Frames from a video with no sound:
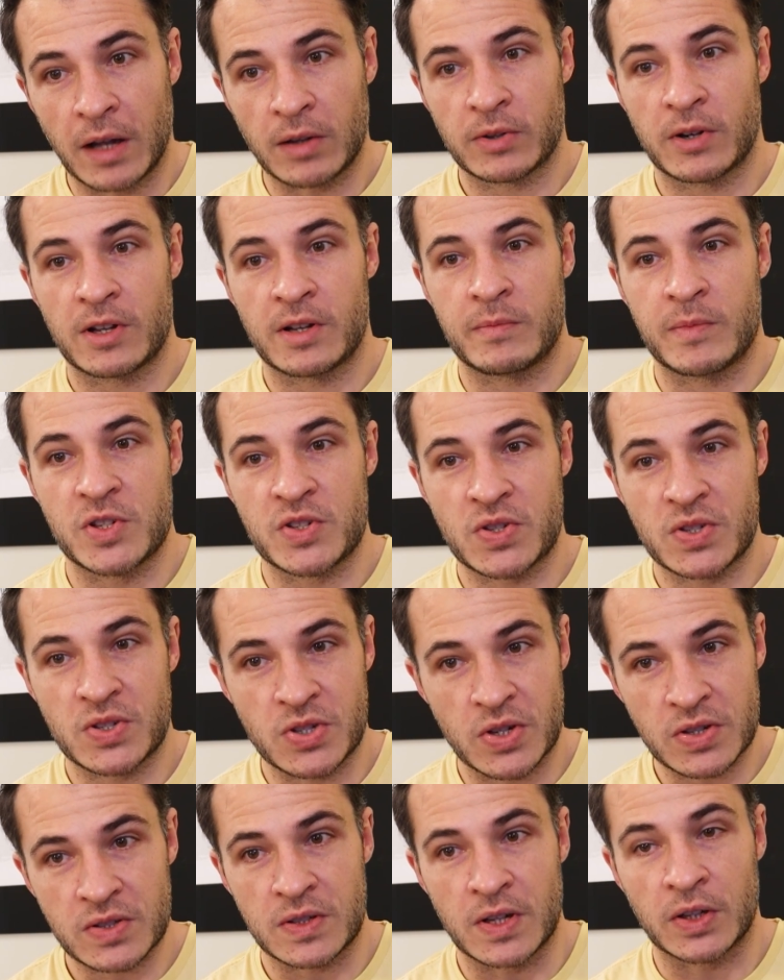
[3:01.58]
algorithm is
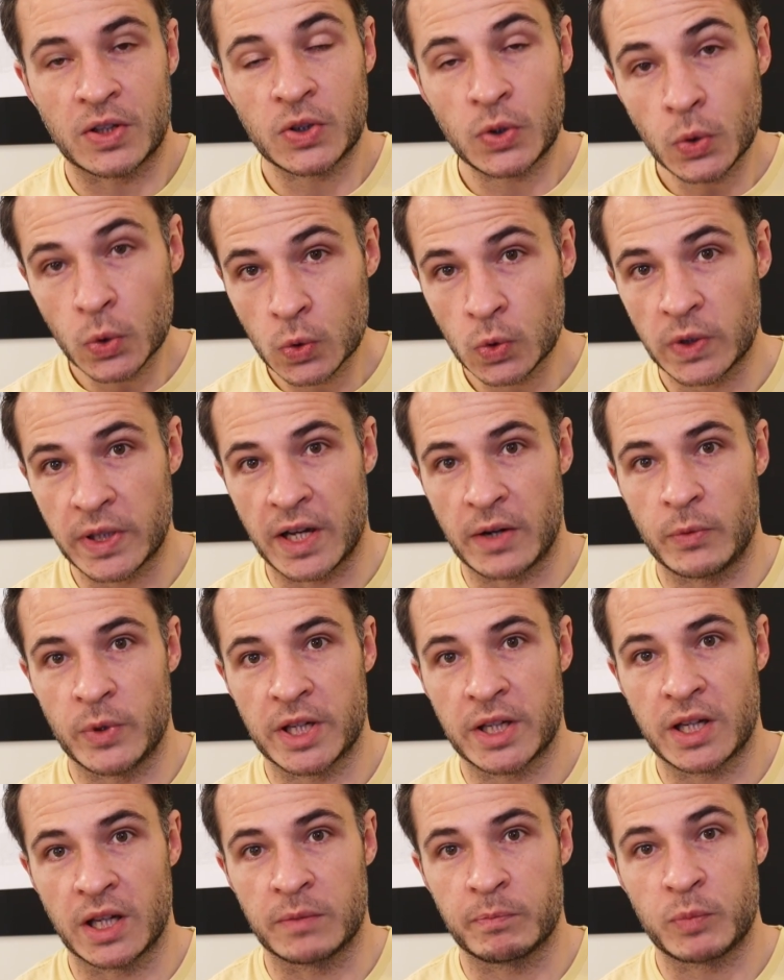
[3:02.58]
just a tool that we
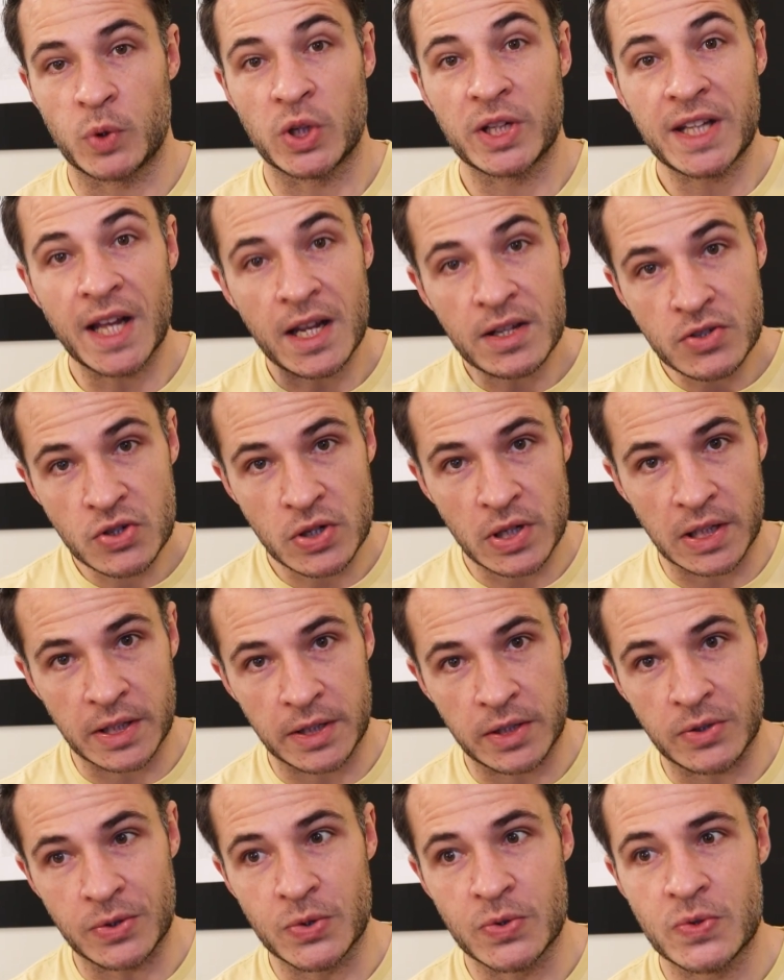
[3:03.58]
can potentially
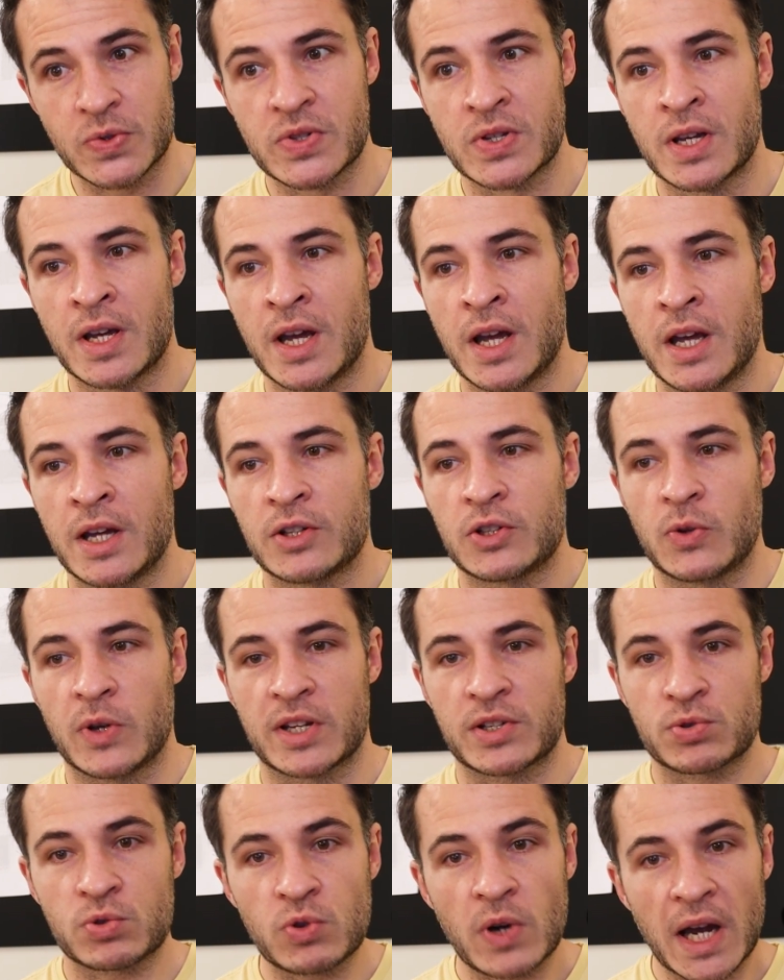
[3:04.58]
use to
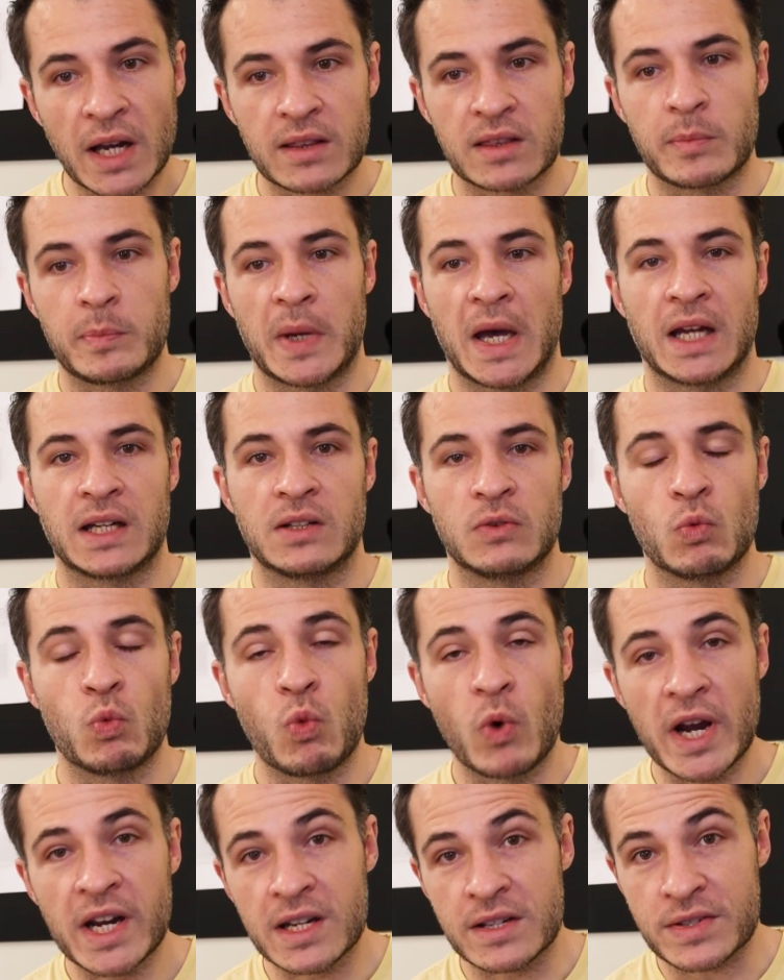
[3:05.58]
extract the pattern
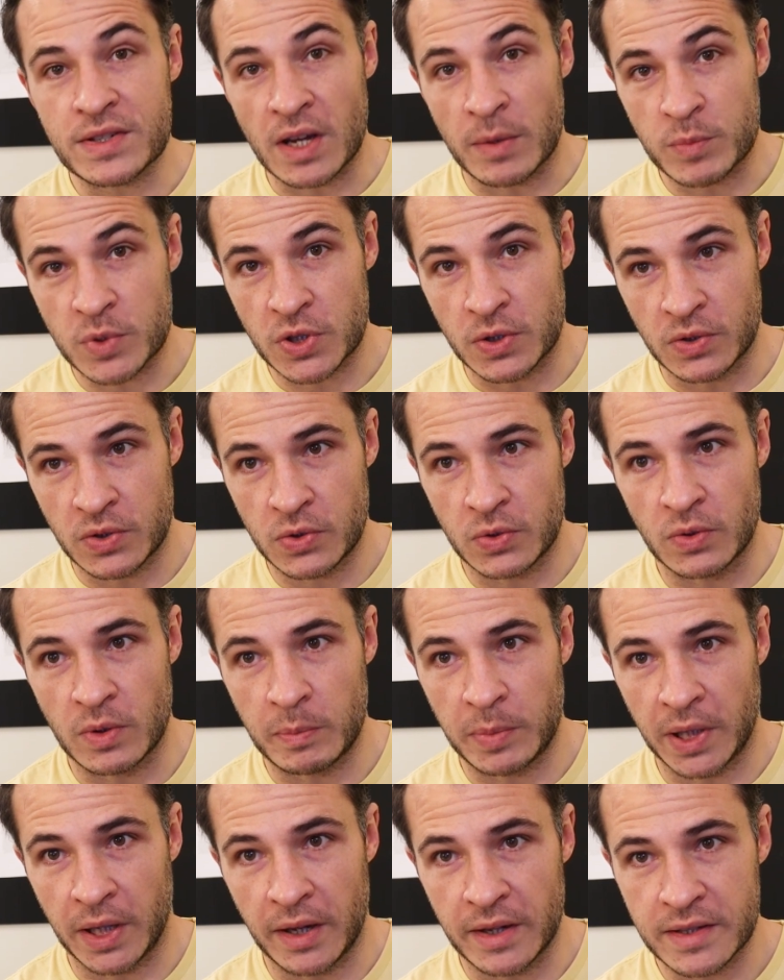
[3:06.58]
when assumption 2
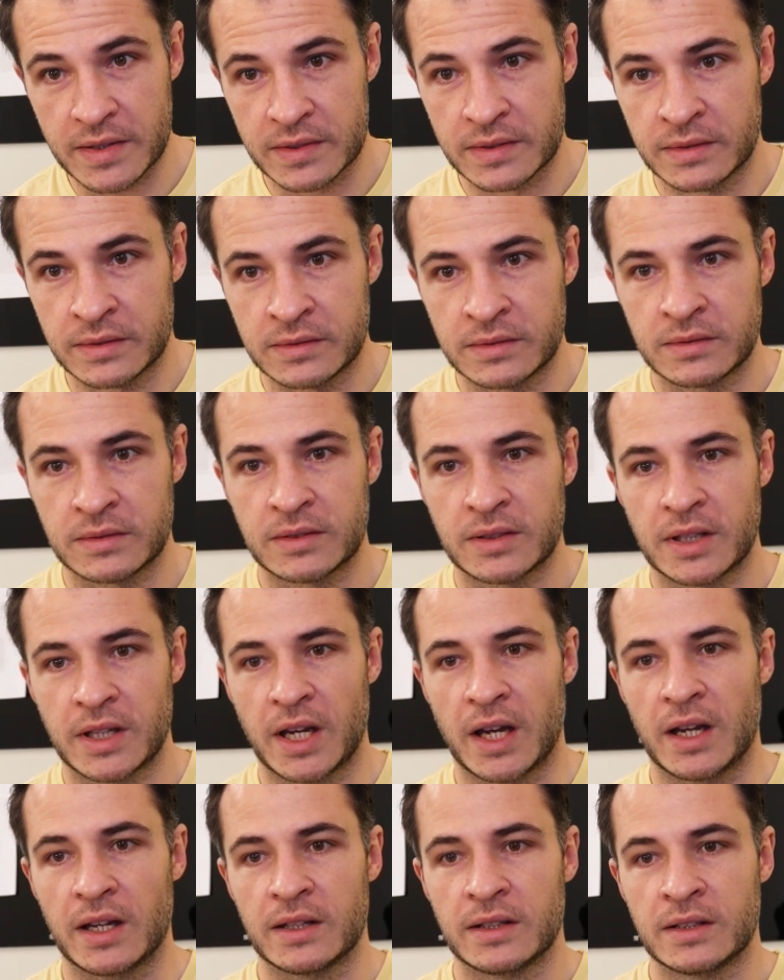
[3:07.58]
applies.
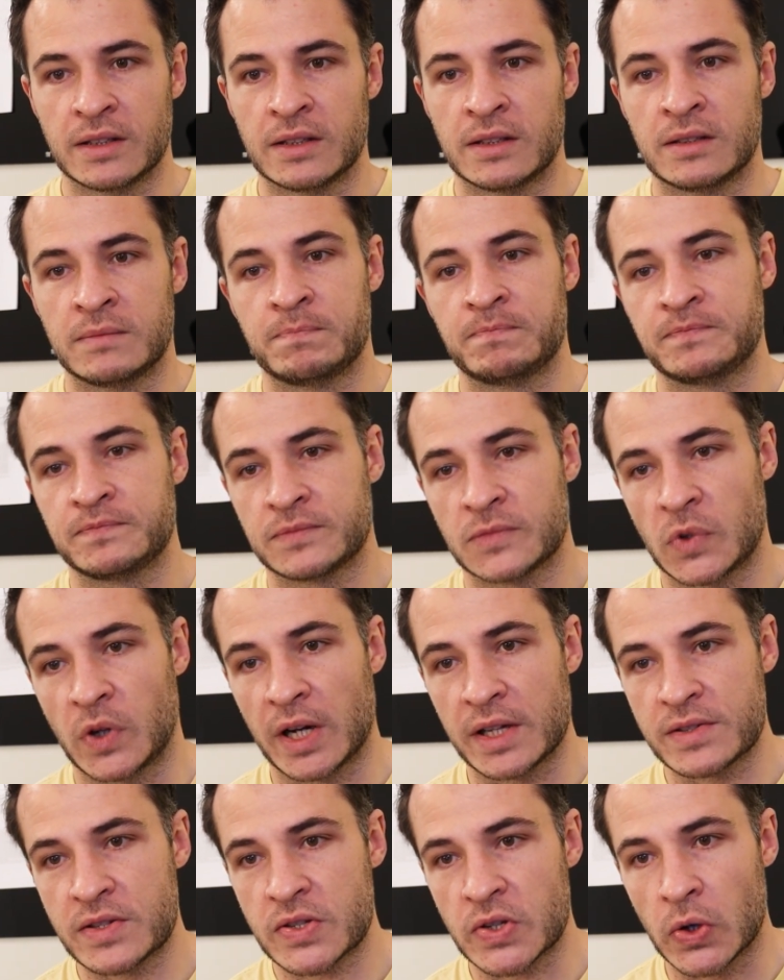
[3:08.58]
Okay,
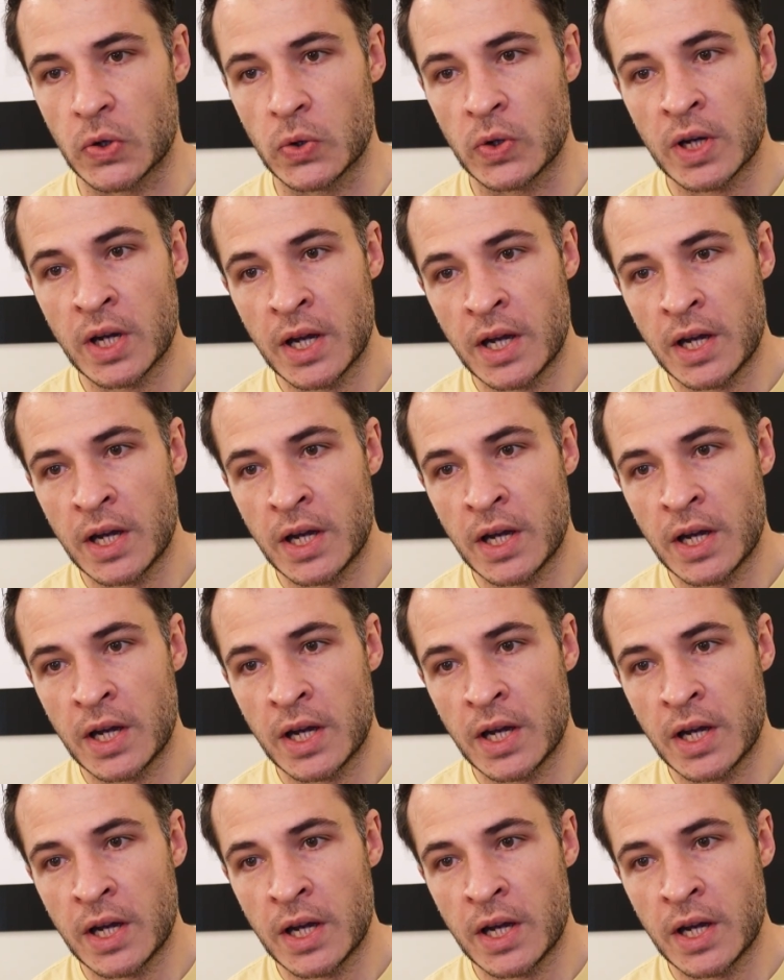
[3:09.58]
right, so